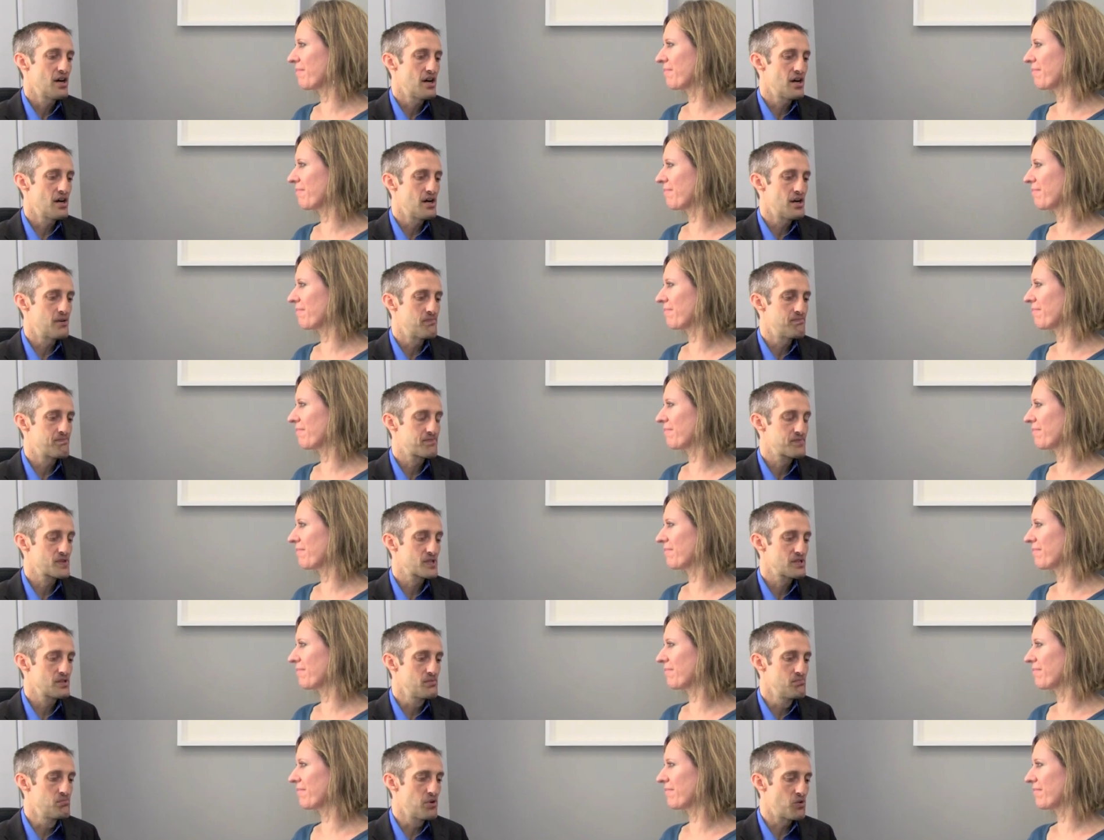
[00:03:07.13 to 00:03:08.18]

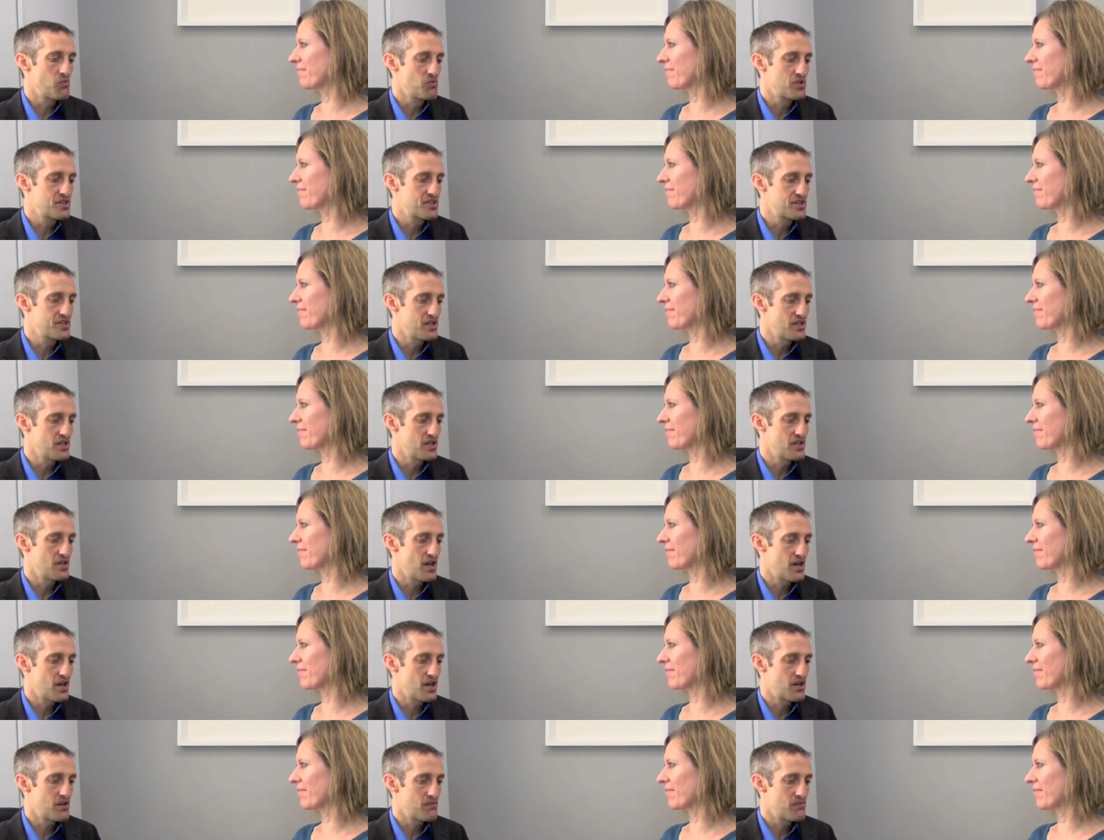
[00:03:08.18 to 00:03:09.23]
Speaker 1: But with
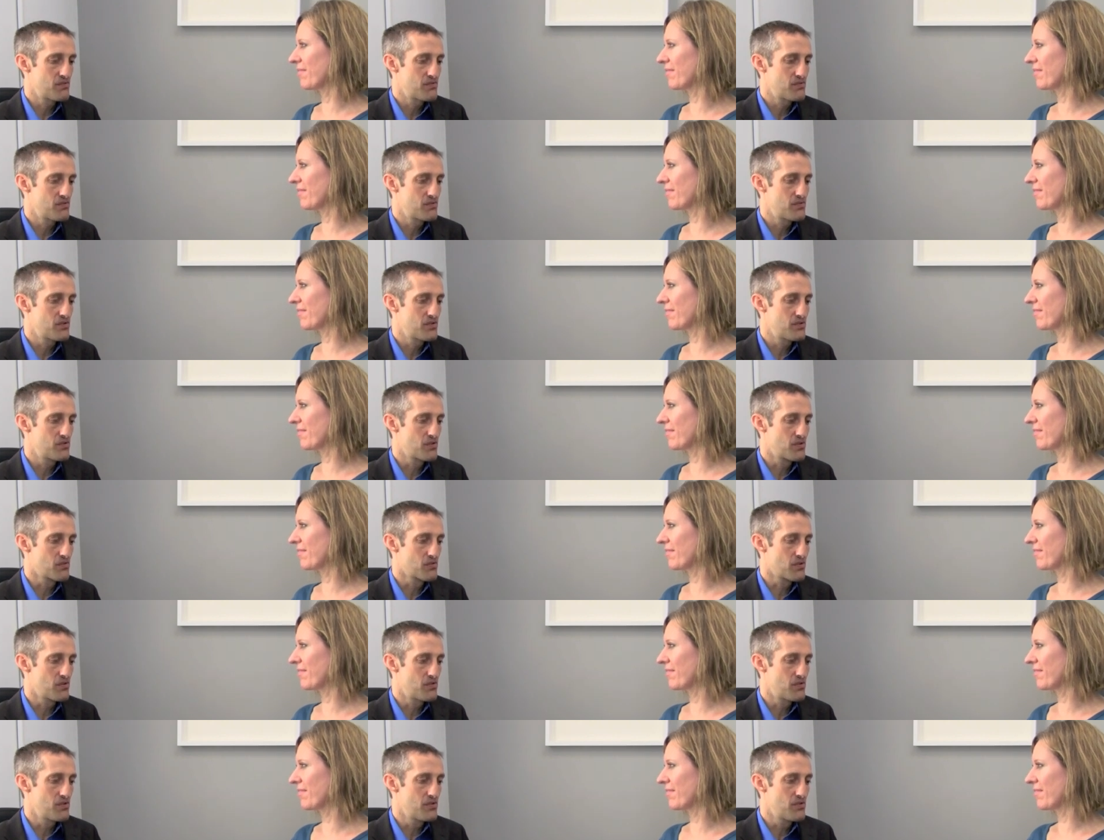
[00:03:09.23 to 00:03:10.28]
the
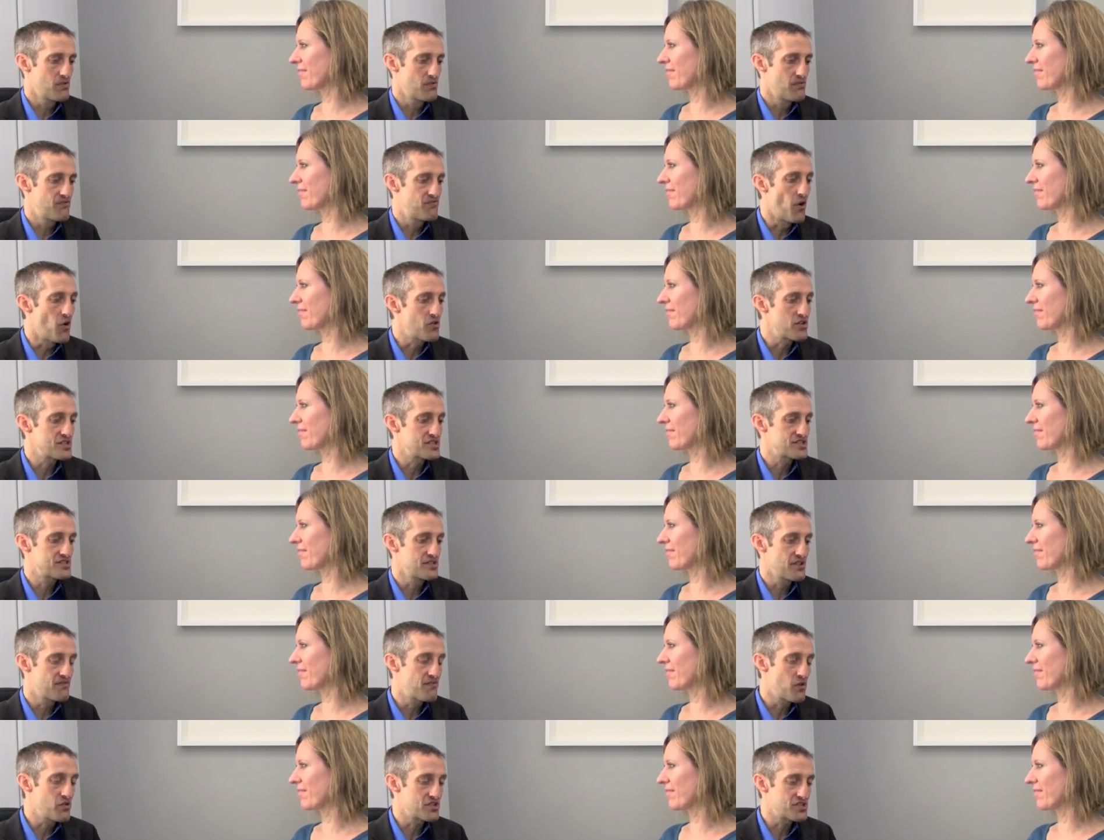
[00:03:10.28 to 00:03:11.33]

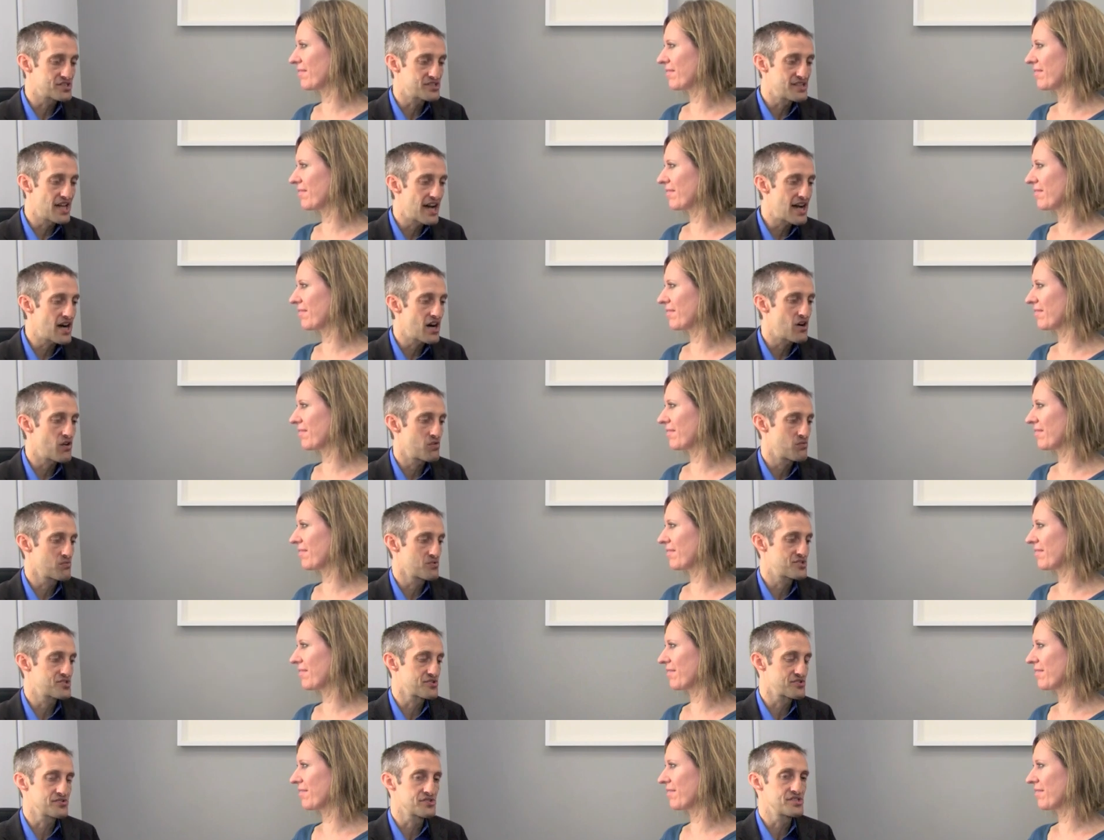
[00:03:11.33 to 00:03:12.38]
focus now, and we're
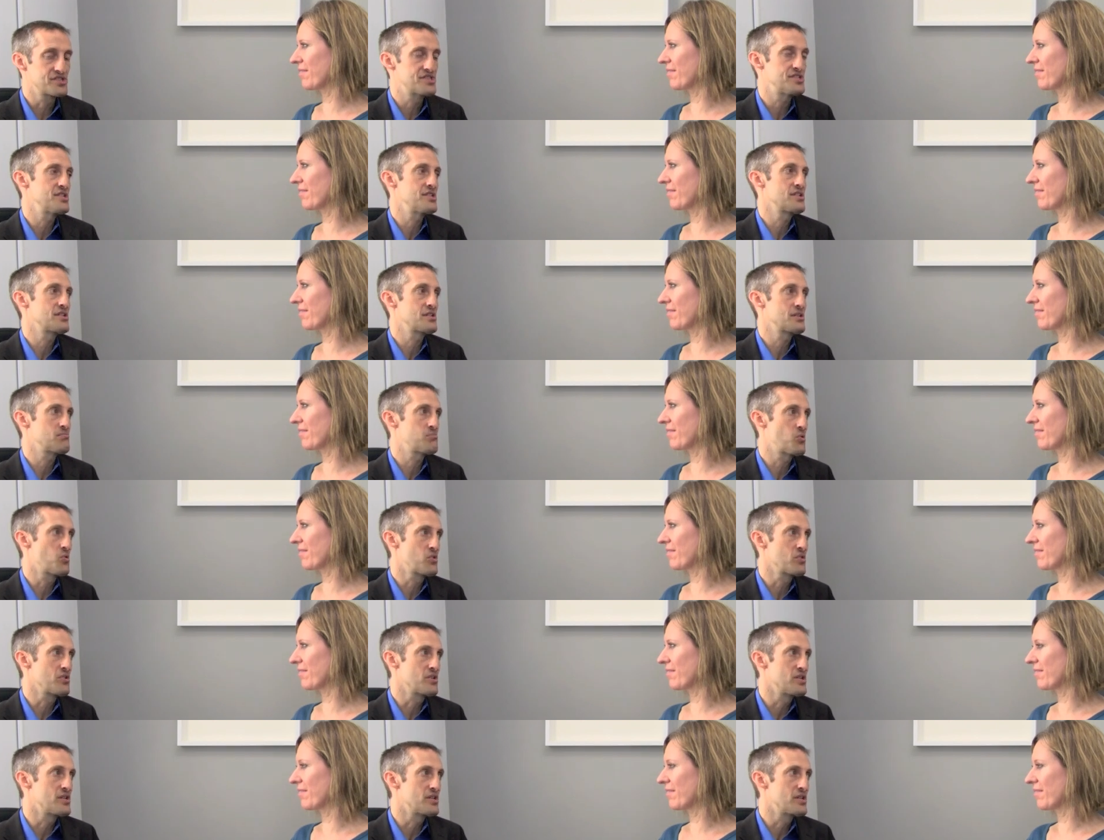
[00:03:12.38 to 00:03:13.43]
certainly seeing it in
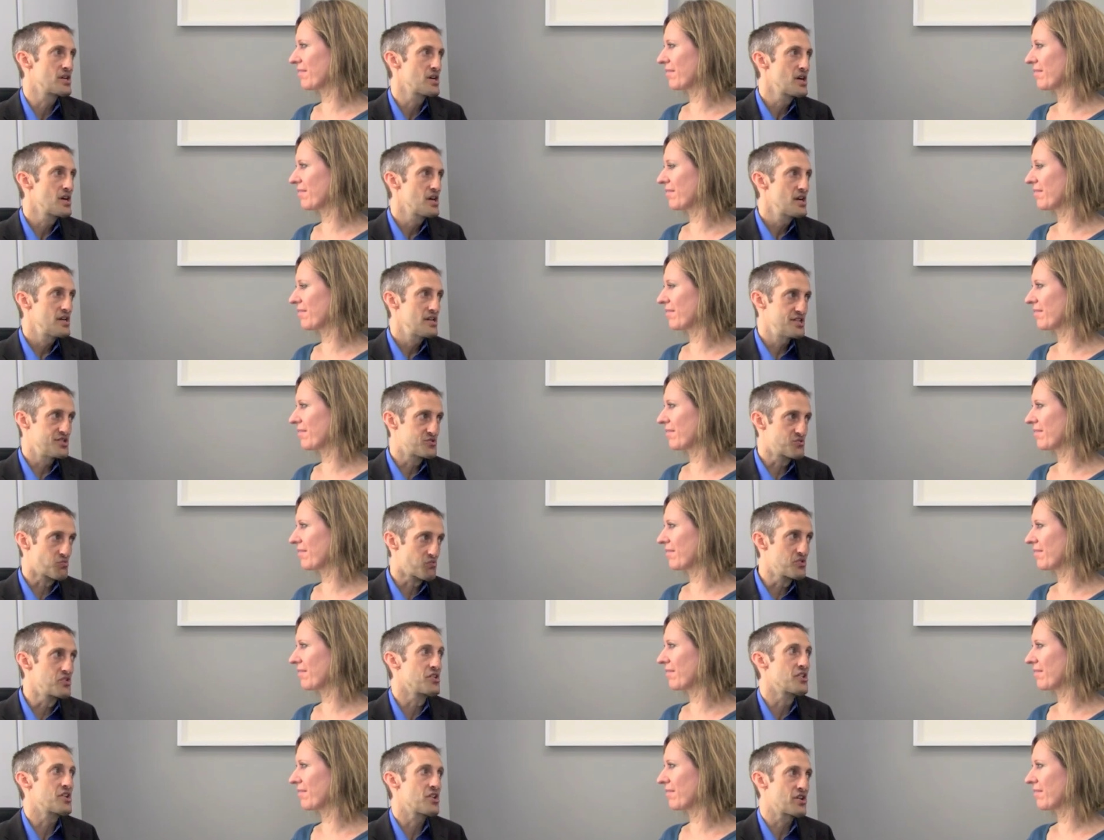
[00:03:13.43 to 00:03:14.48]
Portland, is
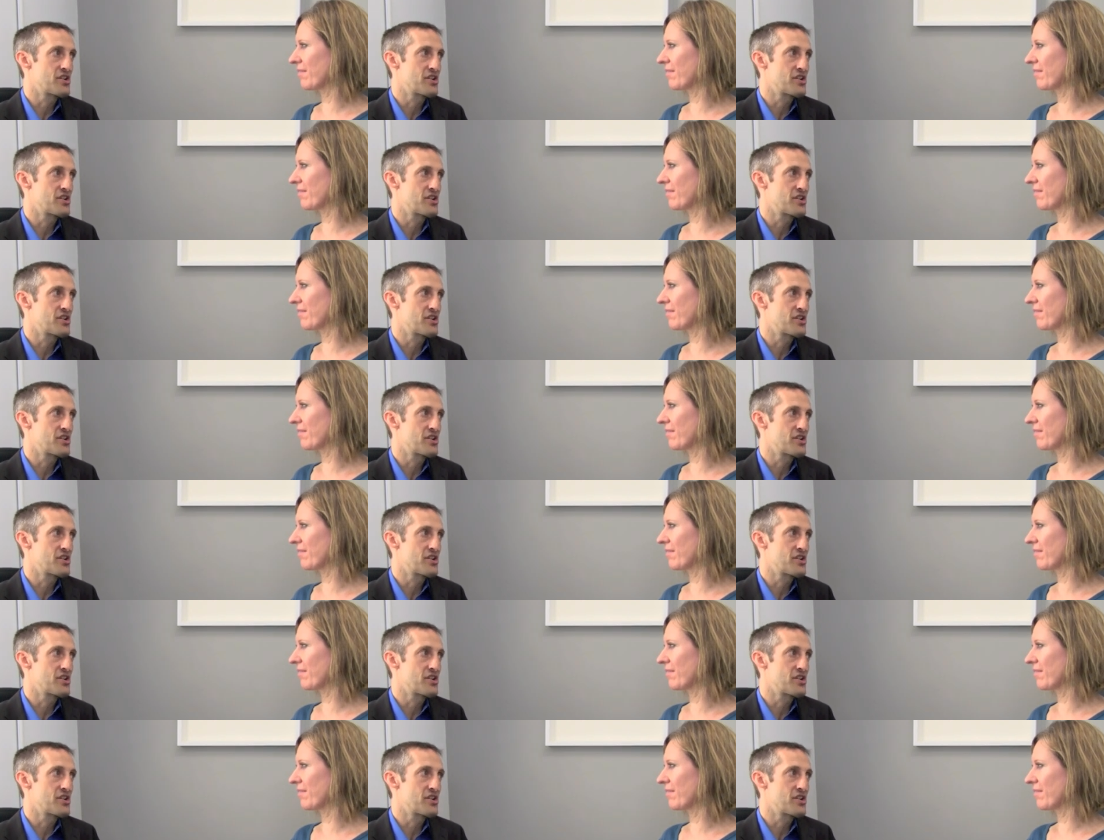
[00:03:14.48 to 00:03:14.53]
really